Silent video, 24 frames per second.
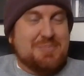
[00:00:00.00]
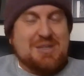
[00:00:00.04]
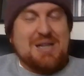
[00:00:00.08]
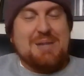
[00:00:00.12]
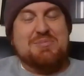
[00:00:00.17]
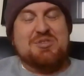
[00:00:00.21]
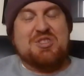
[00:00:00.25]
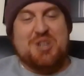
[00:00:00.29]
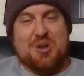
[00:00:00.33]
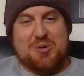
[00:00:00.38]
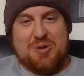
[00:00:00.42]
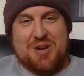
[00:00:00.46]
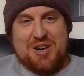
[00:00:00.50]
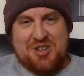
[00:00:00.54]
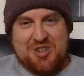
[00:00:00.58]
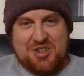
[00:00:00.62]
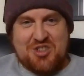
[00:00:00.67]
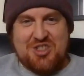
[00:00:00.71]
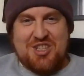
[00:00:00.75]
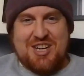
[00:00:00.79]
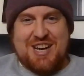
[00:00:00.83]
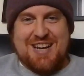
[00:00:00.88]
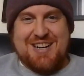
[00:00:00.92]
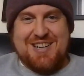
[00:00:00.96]
sometimes don't
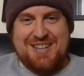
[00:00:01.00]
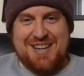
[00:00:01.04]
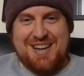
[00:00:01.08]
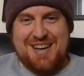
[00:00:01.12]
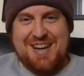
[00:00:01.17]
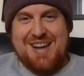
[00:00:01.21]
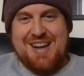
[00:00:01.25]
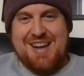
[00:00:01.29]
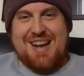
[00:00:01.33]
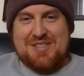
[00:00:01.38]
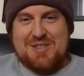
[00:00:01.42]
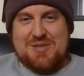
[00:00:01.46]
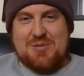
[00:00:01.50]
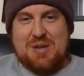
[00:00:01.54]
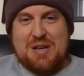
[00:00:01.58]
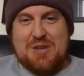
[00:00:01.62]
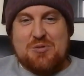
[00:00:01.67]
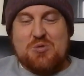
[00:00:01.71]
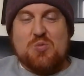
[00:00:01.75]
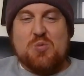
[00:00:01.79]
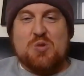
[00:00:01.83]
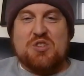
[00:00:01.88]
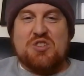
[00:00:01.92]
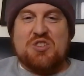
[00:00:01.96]
understand is
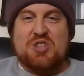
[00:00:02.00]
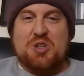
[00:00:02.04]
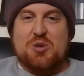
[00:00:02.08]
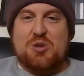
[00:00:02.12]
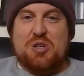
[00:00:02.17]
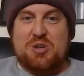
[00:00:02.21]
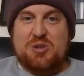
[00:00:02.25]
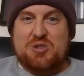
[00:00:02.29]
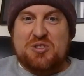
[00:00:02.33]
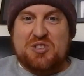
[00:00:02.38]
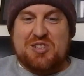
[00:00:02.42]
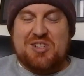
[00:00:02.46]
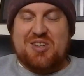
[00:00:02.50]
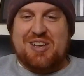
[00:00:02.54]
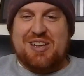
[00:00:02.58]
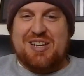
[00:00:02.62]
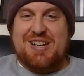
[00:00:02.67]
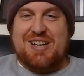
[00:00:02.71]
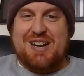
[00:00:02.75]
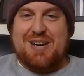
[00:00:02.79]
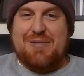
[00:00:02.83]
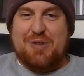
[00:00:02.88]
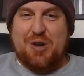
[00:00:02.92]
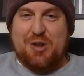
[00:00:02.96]
it, eh, we're so used to
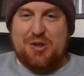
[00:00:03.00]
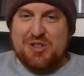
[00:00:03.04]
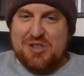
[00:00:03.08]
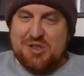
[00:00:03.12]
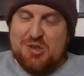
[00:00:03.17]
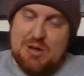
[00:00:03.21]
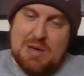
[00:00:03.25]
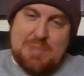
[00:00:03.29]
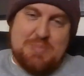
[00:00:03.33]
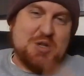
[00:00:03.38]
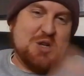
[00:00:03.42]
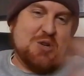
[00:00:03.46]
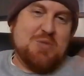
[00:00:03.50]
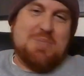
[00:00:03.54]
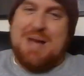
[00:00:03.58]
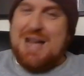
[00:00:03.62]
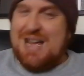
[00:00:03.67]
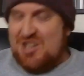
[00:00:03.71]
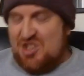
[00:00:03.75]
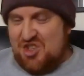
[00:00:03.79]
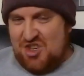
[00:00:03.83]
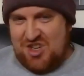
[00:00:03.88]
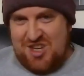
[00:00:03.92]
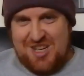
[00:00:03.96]
like kind crypto
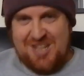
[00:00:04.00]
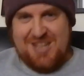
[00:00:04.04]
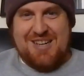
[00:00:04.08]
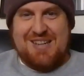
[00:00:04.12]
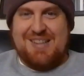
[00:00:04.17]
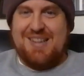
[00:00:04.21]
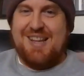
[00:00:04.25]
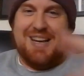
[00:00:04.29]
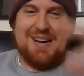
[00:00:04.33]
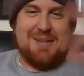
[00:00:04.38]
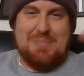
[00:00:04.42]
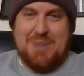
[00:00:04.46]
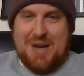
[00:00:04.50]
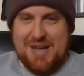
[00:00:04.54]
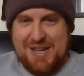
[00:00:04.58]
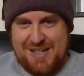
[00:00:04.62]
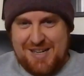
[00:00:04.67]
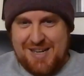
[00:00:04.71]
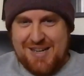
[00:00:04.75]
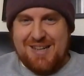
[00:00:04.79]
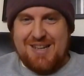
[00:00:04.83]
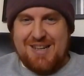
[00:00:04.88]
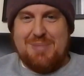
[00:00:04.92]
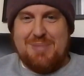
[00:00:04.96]
magic and like
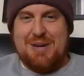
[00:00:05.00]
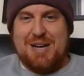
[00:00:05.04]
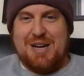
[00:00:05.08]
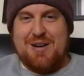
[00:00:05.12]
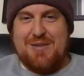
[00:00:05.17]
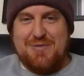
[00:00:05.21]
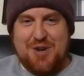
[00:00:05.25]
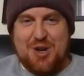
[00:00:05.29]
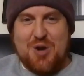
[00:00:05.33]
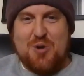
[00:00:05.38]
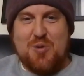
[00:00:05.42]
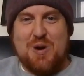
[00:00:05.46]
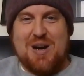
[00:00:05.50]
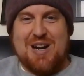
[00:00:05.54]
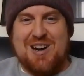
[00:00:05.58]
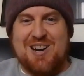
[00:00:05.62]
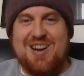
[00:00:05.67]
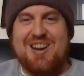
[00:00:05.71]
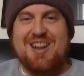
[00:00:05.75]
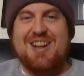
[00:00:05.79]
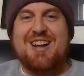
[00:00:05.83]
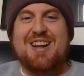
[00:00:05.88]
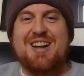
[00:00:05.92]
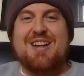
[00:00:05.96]
money coming out of
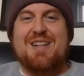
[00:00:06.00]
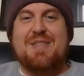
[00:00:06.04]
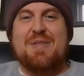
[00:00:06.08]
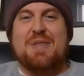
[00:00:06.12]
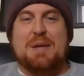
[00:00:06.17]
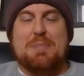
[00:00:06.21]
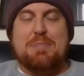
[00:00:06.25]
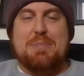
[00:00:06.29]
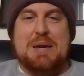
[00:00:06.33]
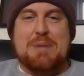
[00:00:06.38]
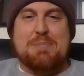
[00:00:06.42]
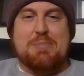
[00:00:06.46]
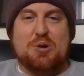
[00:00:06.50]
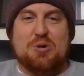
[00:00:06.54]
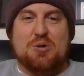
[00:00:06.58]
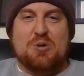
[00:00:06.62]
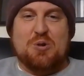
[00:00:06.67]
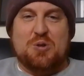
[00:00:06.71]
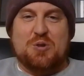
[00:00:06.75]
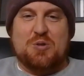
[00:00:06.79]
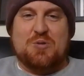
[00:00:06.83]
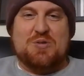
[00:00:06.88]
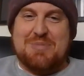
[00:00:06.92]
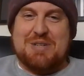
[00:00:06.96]
nowhere that
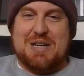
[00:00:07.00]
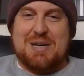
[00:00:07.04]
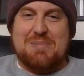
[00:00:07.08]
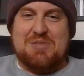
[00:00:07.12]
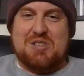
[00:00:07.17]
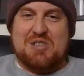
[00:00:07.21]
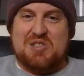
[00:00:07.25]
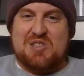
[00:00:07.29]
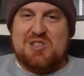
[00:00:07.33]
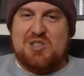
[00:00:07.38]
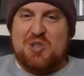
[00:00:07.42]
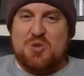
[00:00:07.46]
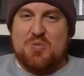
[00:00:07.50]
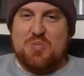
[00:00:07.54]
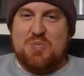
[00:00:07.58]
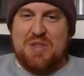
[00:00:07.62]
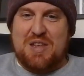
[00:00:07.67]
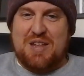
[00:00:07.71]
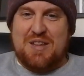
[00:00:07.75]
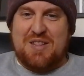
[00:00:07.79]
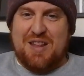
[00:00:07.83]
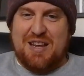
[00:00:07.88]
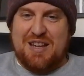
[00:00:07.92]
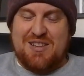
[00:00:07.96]
people sometimes
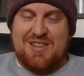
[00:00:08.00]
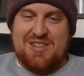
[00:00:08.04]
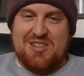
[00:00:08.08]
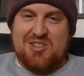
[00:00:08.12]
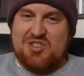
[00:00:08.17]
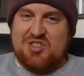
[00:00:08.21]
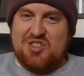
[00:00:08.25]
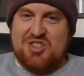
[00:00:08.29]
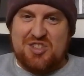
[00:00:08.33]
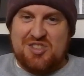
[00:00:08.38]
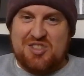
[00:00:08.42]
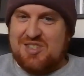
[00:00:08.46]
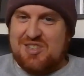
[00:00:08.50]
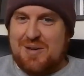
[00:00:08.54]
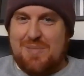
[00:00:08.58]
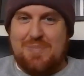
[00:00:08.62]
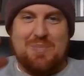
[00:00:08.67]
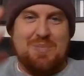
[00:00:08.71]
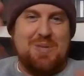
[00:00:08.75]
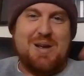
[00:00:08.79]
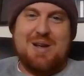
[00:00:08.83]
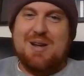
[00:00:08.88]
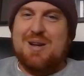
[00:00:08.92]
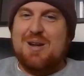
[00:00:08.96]
assume that like there's just
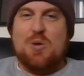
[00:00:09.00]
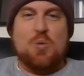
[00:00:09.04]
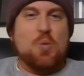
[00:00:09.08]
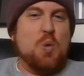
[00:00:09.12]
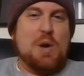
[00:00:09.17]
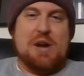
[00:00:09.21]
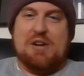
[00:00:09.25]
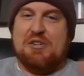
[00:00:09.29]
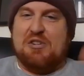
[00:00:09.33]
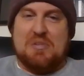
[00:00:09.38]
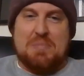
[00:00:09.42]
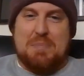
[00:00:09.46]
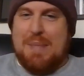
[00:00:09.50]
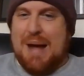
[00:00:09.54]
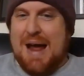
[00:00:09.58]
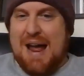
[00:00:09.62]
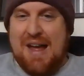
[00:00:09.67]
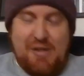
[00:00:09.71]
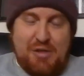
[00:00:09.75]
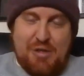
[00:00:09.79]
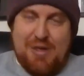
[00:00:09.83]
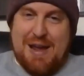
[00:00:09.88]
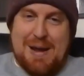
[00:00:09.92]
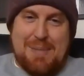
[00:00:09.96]
some weird
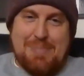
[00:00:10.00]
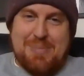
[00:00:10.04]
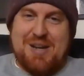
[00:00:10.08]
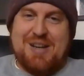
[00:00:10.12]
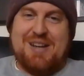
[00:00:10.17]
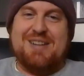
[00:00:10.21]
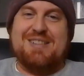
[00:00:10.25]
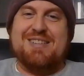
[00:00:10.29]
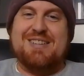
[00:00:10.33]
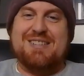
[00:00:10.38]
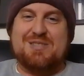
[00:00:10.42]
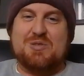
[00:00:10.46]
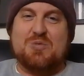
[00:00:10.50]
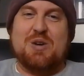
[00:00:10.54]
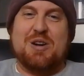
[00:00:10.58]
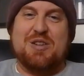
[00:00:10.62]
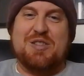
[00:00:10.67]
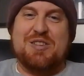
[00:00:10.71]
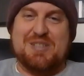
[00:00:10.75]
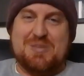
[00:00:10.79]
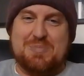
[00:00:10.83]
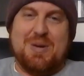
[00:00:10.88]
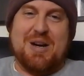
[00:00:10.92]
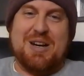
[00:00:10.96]
math happening. That's
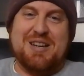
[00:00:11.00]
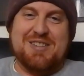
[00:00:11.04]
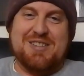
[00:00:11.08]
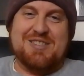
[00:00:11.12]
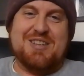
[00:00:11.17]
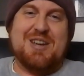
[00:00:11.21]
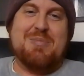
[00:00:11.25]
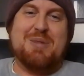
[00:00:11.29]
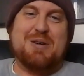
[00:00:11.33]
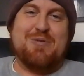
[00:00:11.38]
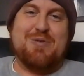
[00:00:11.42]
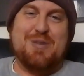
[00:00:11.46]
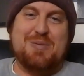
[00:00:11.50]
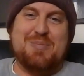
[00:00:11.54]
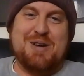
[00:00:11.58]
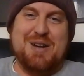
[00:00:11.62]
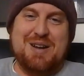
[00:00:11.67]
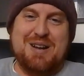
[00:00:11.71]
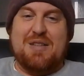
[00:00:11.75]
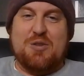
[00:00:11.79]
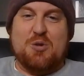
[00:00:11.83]
where this money is coming from.